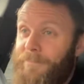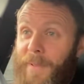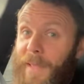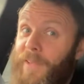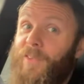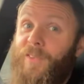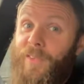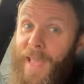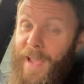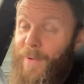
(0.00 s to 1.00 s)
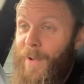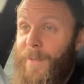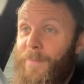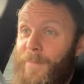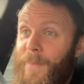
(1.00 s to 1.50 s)
It's
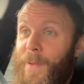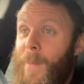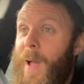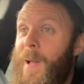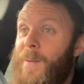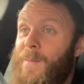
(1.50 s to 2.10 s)
scary. The amount of